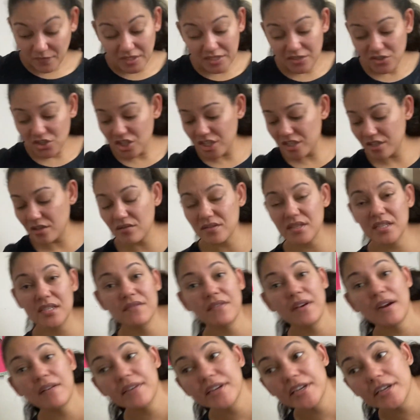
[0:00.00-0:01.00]
Chico's is
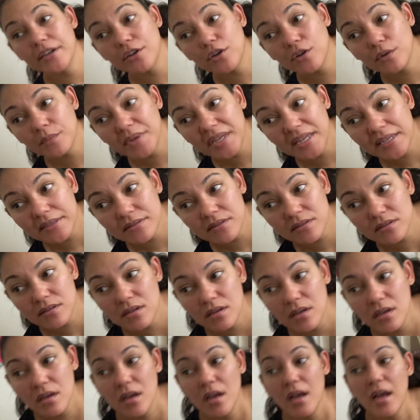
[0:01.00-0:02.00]
very hit or miss.
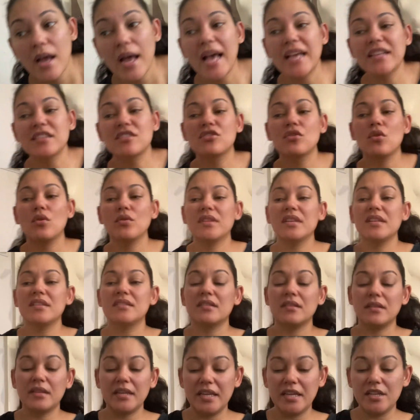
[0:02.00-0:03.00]
I sold these
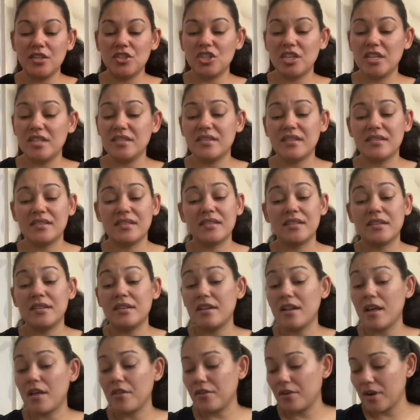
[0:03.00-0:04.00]
Lee jeans. This is
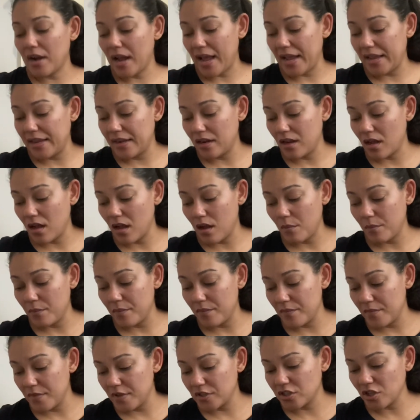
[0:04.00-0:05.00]
another
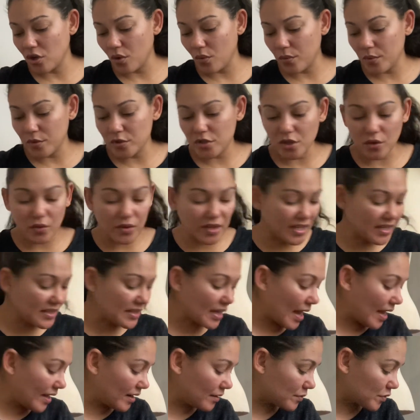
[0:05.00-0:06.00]
item. So, so these
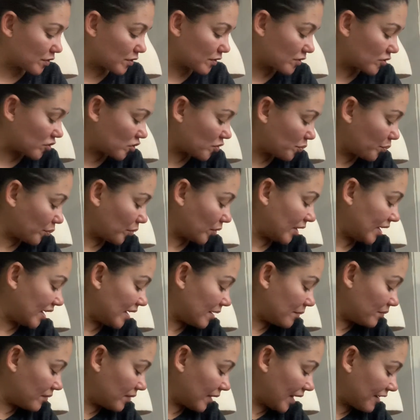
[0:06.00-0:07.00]
items are
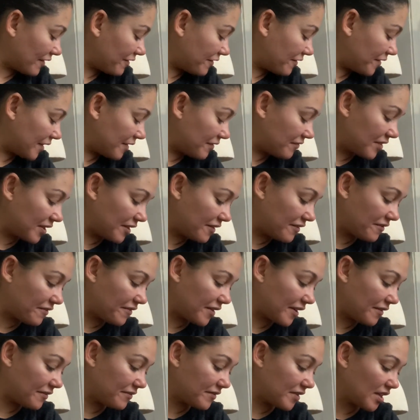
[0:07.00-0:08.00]
split like
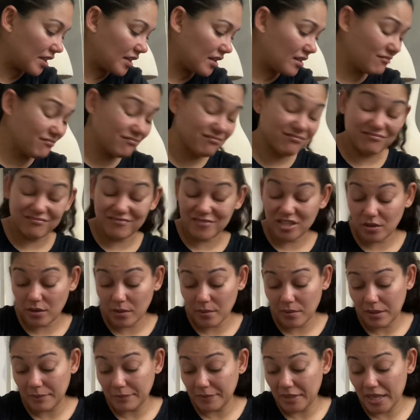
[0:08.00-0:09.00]
50-50.
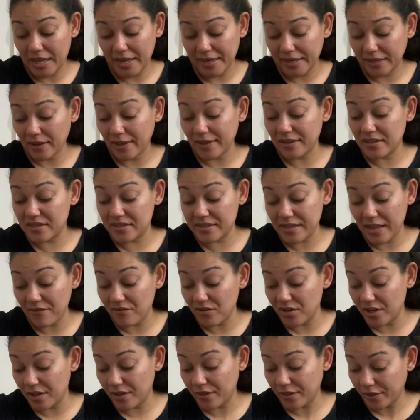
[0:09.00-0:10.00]
No, I'm lying, like
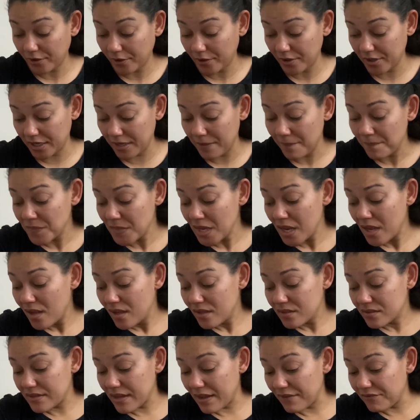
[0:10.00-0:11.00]
70-30.
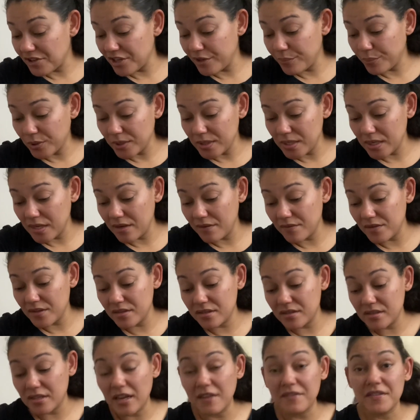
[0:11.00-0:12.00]
70% of
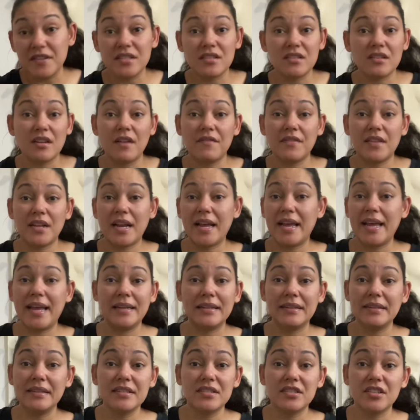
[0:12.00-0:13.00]
this stuff is stuff that I
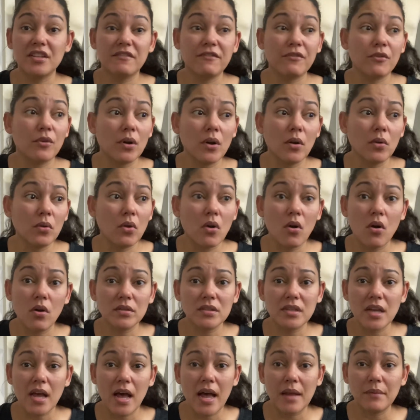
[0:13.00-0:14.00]
had listed for a long
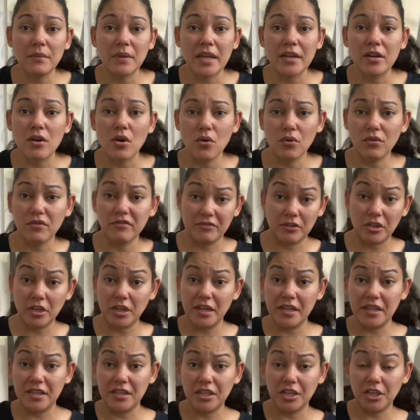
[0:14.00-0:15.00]
time, like over
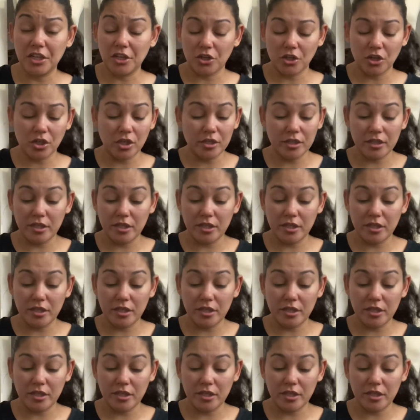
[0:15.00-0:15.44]
a year.